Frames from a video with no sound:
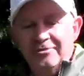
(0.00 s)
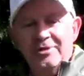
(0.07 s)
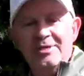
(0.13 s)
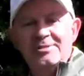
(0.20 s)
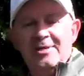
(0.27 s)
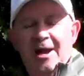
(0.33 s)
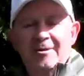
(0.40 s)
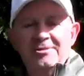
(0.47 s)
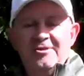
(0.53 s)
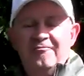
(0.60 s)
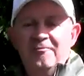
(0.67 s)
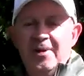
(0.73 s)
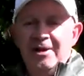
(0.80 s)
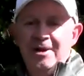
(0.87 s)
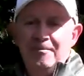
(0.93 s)
these irons have
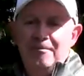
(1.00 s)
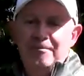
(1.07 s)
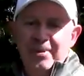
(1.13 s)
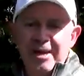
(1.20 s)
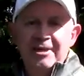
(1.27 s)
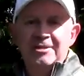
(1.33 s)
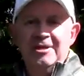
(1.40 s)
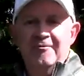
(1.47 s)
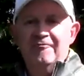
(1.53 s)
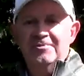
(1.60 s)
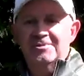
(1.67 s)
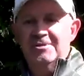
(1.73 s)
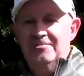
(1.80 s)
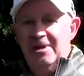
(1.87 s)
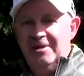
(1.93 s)
made a big
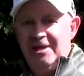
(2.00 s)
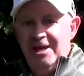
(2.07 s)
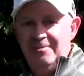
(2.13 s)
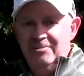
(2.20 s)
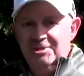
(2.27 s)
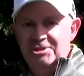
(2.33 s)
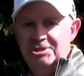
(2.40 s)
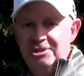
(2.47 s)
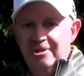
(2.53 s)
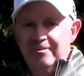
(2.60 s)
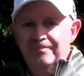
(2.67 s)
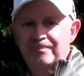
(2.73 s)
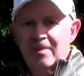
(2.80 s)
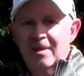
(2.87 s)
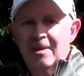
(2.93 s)
difference in my game this
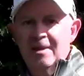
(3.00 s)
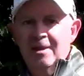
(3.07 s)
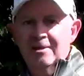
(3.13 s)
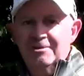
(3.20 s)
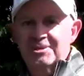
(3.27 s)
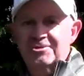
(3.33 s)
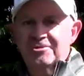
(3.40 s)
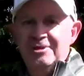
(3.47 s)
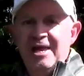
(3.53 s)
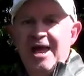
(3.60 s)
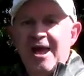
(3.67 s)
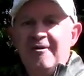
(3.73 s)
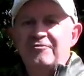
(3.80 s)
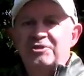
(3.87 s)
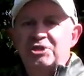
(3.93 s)
year. These are the
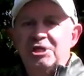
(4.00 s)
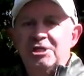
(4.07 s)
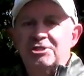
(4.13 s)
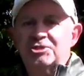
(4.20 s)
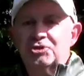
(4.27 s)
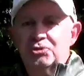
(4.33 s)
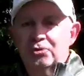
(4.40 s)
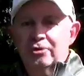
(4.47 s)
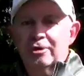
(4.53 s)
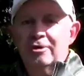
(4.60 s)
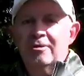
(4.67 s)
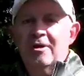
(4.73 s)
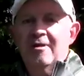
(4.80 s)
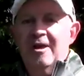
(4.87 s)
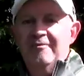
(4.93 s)
FG
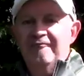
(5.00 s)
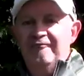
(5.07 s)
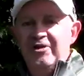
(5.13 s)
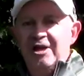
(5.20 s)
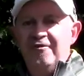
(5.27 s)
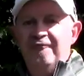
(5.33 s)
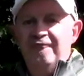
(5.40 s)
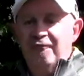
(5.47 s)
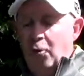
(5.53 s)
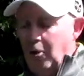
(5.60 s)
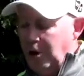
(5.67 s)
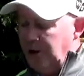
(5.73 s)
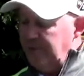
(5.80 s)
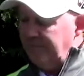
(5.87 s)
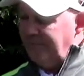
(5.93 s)
Tour
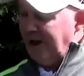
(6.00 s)
V4